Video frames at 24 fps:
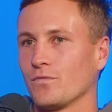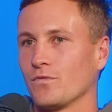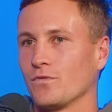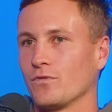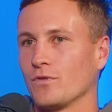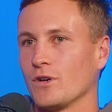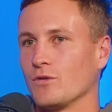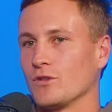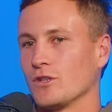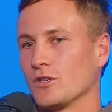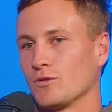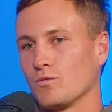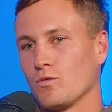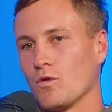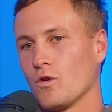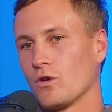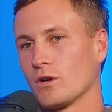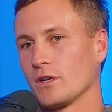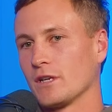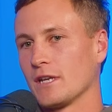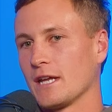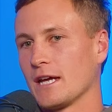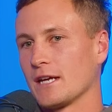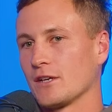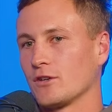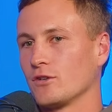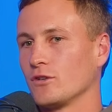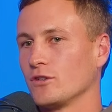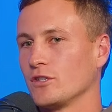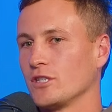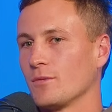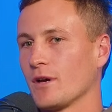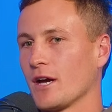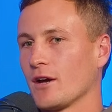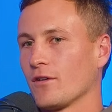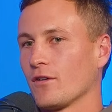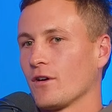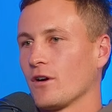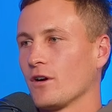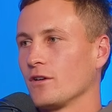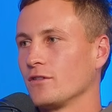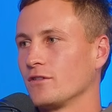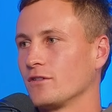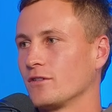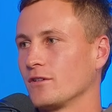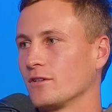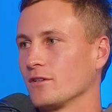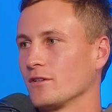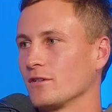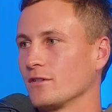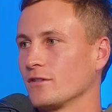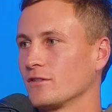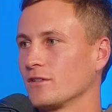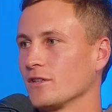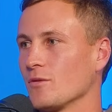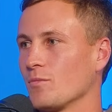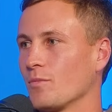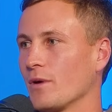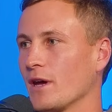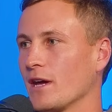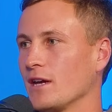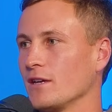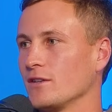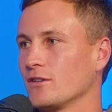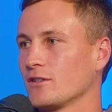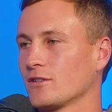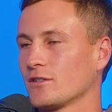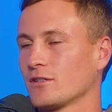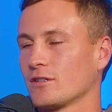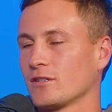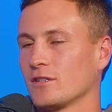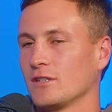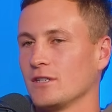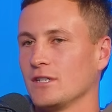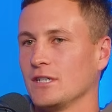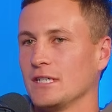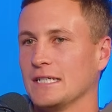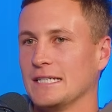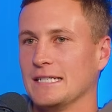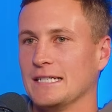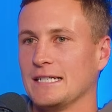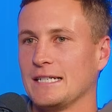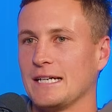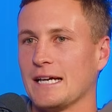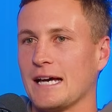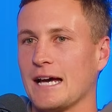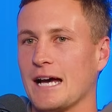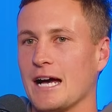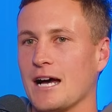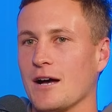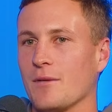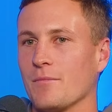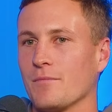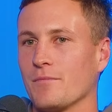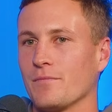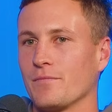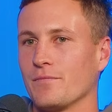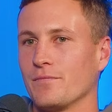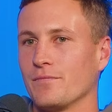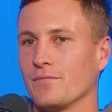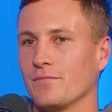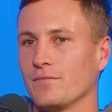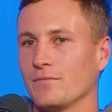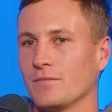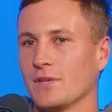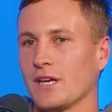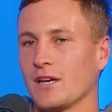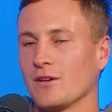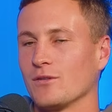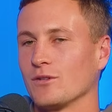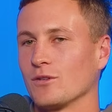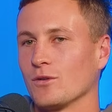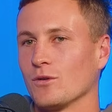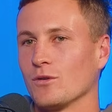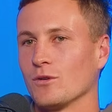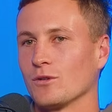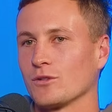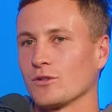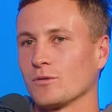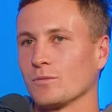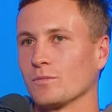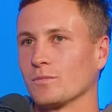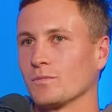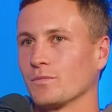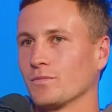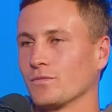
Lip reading: we were just walking down Coogee Bay Road to the beach. It was awesome.